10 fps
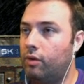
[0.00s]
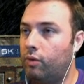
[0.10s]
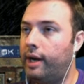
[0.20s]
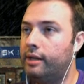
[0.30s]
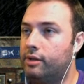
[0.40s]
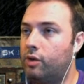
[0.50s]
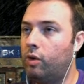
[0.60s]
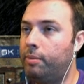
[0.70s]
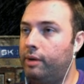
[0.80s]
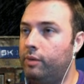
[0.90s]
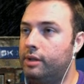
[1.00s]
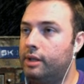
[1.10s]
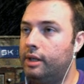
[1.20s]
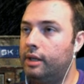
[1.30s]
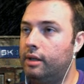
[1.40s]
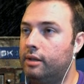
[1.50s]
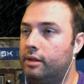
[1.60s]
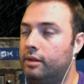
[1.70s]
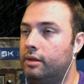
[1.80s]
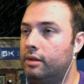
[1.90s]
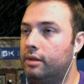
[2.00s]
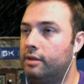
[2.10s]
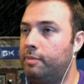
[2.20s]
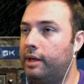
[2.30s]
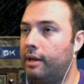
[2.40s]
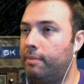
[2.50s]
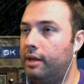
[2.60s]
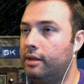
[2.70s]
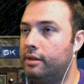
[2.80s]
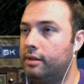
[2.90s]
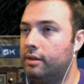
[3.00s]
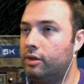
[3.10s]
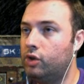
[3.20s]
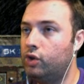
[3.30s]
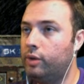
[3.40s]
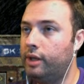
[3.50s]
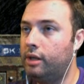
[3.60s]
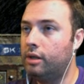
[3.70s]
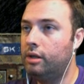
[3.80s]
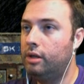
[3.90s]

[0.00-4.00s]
Rad Scorpion was killed. Let's pick up this. Joink.